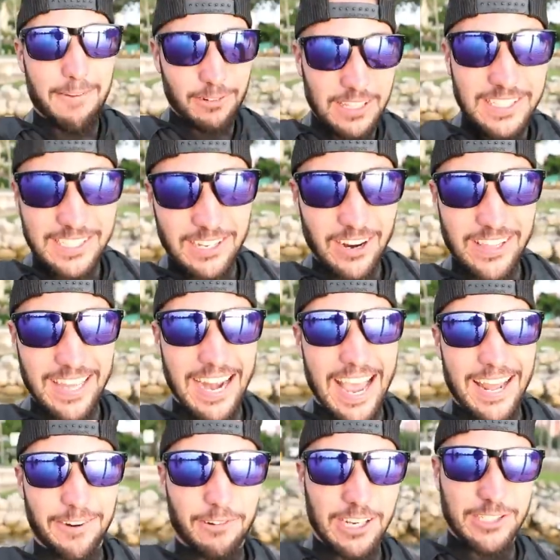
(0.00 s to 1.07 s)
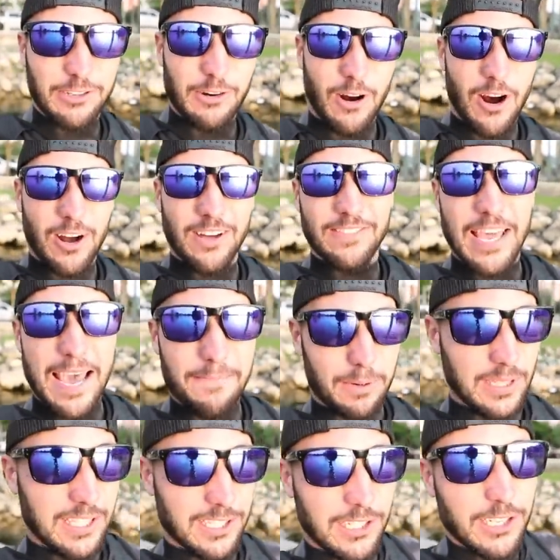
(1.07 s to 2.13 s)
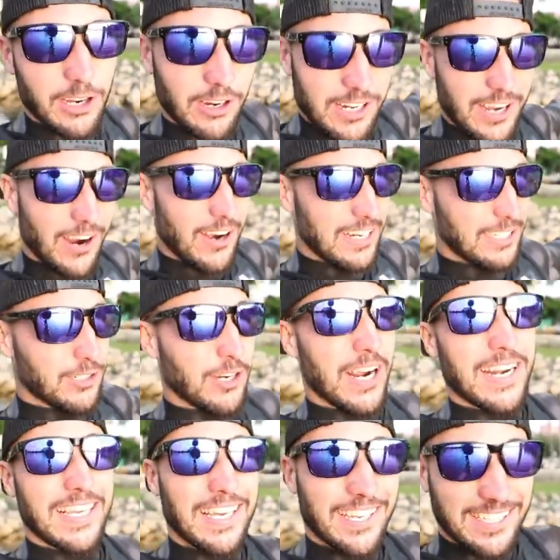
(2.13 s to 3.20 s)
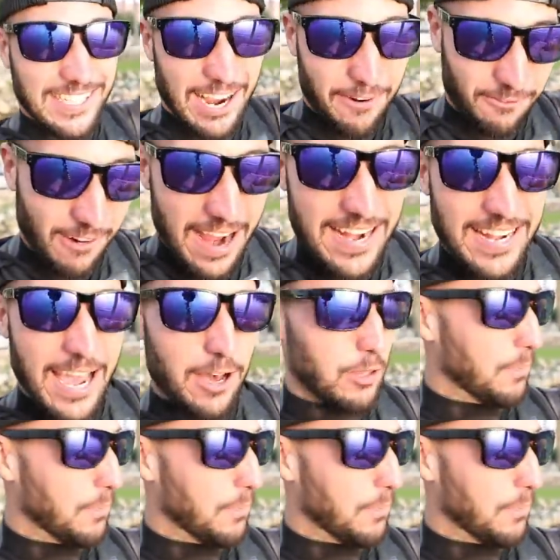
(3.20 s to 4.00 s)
I'm really sorry that I had to rush through all of that, but the security guard is trying to kick us out right now.